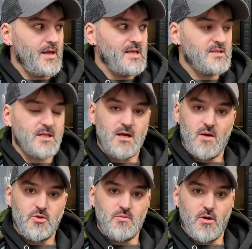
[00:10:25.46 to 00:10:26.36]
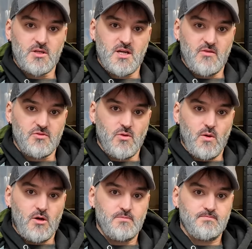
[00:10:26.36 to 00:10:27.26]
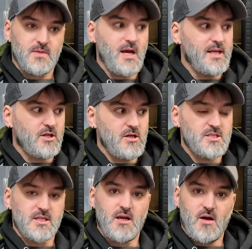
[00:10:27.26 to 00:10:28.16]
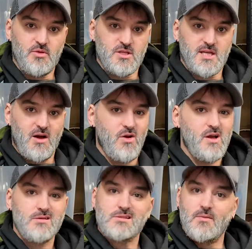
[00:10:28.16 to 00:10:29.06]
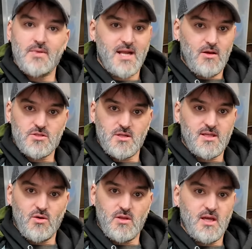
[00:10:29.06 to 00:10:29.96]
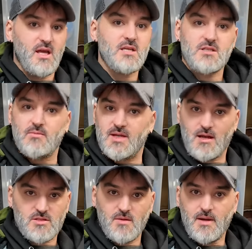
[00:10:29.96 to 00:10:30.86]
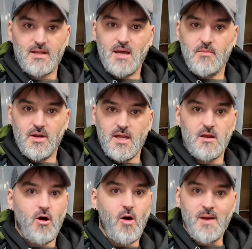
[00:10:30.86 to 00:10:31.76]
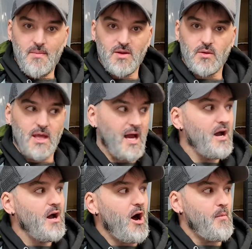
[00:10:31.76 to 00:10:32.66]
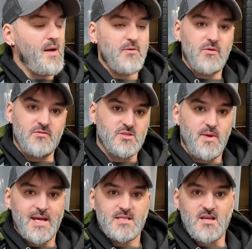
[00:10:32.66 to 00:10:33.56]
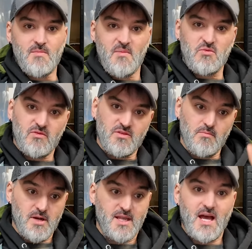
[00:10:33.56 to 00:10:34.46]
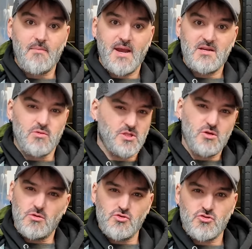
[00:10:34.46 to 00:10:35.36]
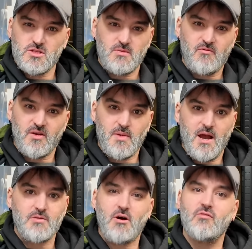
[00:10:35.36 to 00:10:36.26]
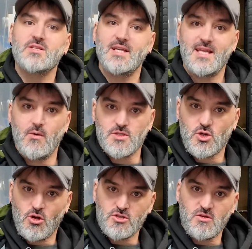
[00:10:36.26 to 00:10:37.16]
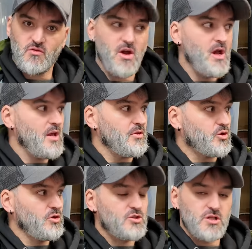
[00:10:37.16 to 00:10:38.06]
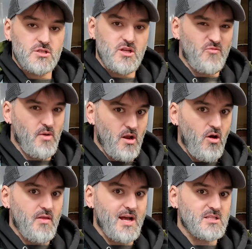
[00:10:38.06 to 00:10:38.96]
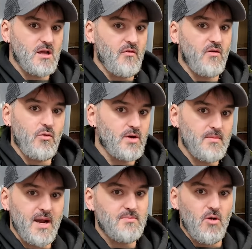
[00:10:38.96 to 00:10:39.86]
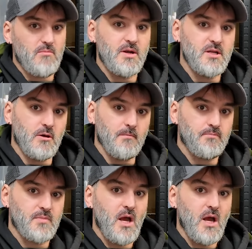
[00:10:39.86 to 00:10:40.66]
into the car boot box after a while. And it goes to the car boot sale. Somebody else can deal with it. Somebody else can make their money. I'm happy with that. I'm happy with the space. I'm happy with the money that I made, 200 and something pound. Obviously, there was a cost of the goods and stuff, but a lot of that stuff I've already made my money on.